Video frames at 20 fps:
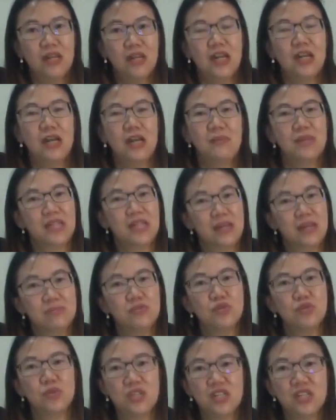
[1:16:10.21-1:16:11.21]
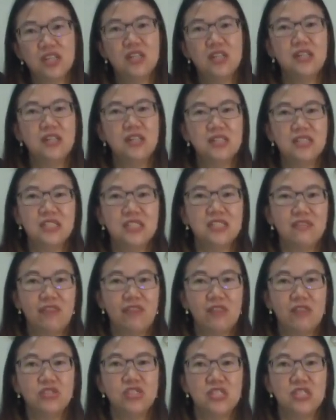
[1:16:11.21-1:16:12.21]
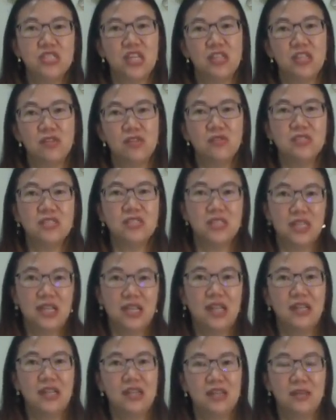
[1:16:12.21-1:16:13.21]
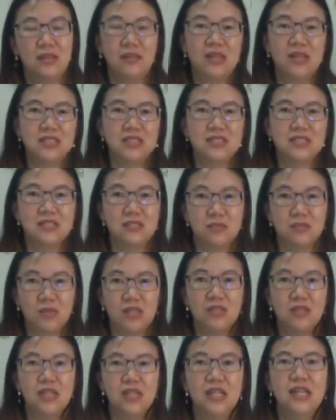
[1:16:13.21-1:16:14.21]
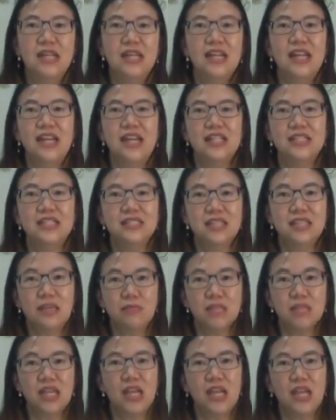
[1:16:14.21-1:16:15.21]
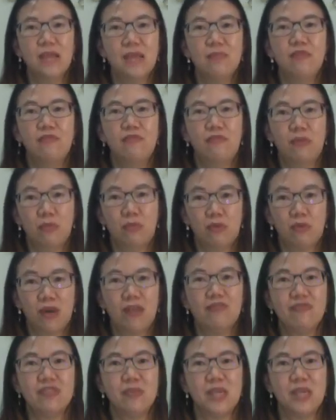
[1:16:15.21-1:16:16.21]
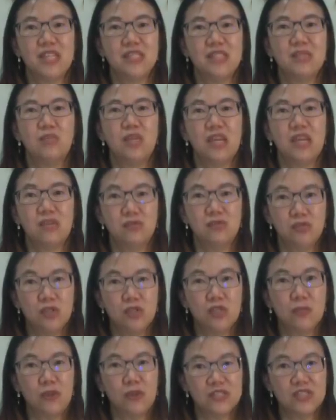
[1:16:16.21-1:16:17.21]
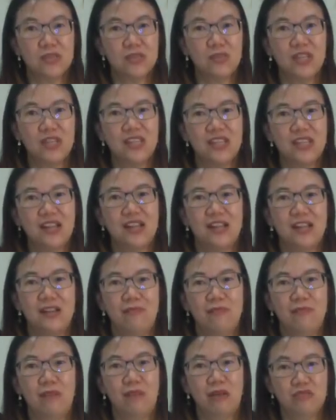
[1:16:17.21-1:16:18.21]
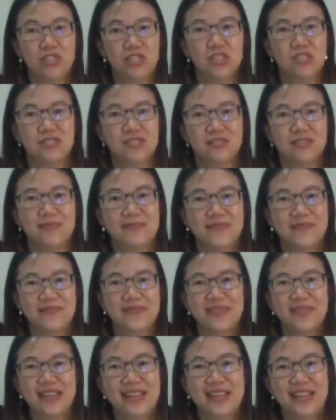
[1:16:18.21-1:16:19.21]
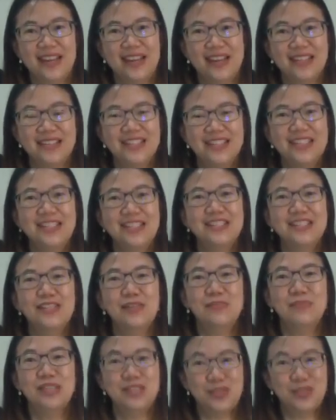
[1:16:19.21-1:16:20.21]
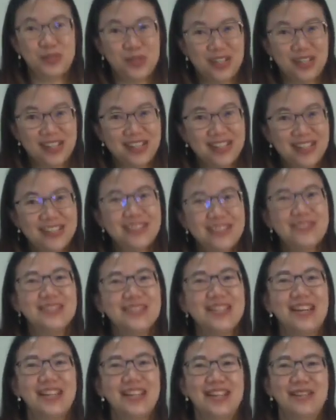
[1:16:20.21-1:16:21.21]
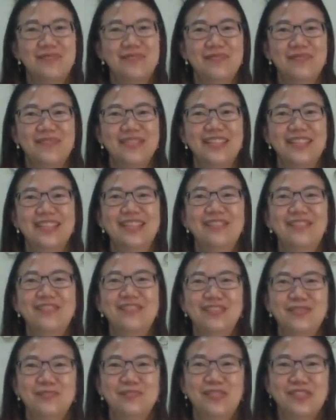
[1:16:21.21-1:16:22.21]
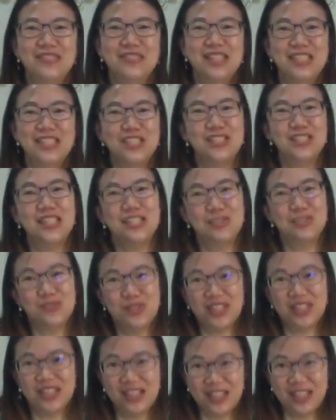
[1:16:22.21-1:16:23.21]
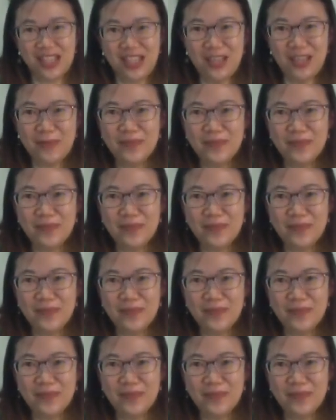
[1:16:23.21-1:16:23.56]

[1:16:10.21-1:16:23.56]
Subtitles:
But I'm sure this voucher, you can use it in any other Parksons as well. At the same time, from Craft Space, we are also sponsoring vouchers. Yeah, so make sure you sign up for tomorrow's session at 2:30.